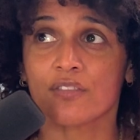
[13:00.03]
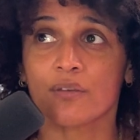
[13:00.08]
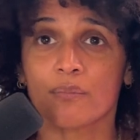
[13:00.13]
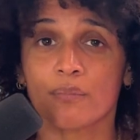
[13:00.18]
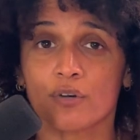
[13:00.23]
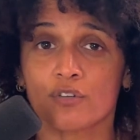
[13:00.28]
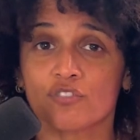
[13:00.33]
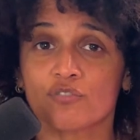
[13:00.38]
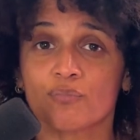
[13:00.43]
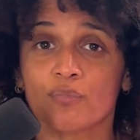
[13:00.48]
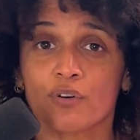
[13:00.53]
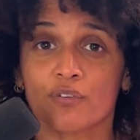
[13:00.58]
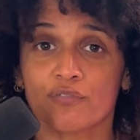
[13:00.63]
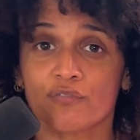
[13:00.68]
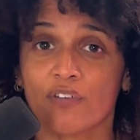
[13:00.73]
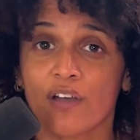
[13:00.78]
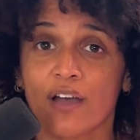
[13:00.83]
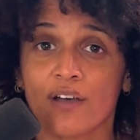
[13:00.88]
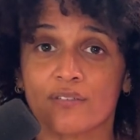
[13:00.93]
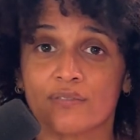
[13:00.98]
most
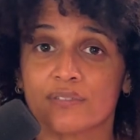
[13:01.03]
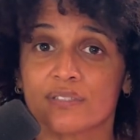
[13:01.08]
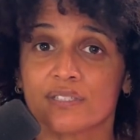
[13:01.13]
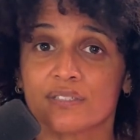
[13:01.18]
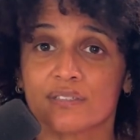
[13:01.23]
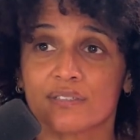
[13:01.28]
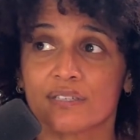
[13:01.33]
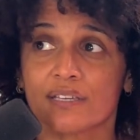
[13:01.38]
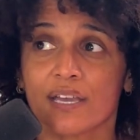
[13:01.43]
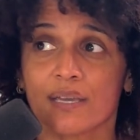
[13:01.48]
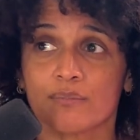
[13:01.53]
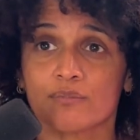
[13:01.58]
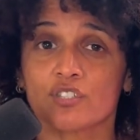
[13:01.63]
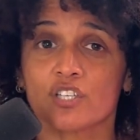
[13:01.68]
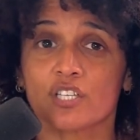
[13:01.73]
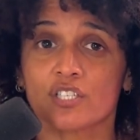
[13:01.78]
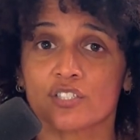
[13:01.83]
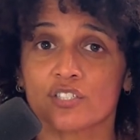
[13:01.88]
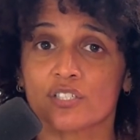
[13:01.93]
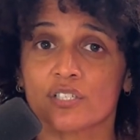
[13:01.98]
profound game
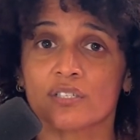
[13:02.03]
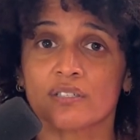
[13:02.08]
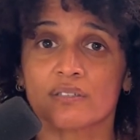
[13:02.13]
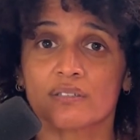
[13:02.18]
changer.